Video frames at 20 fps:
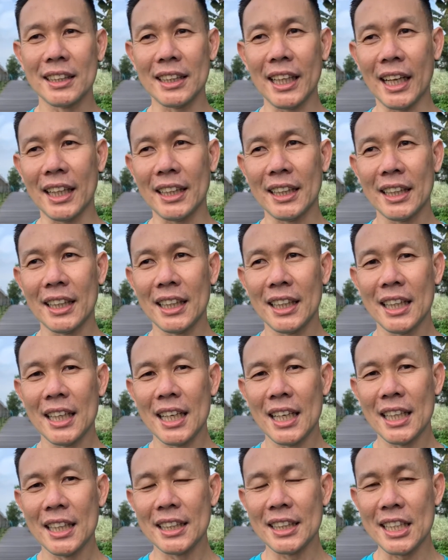that
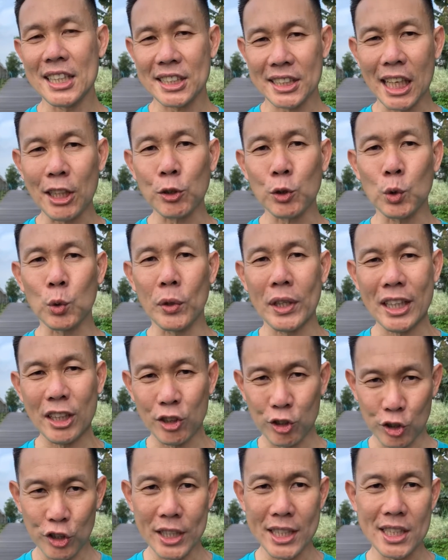they start to
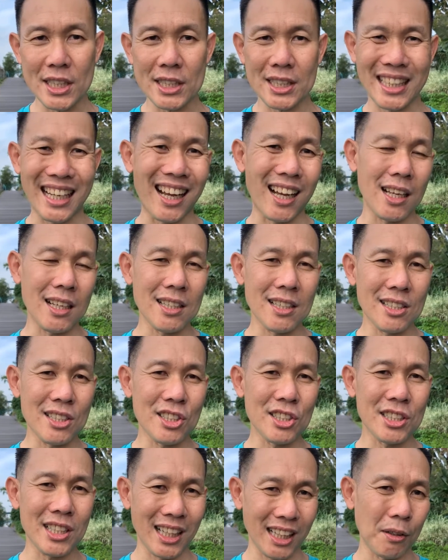increase their
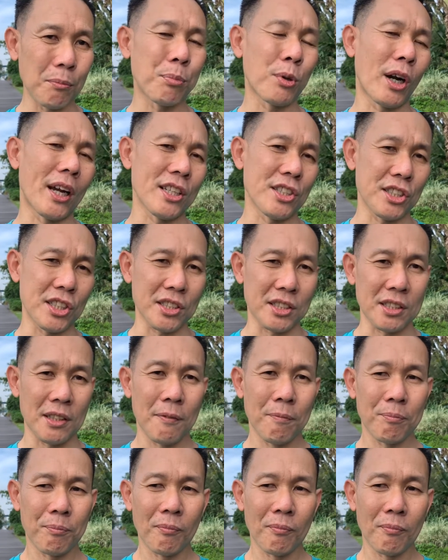selling prices.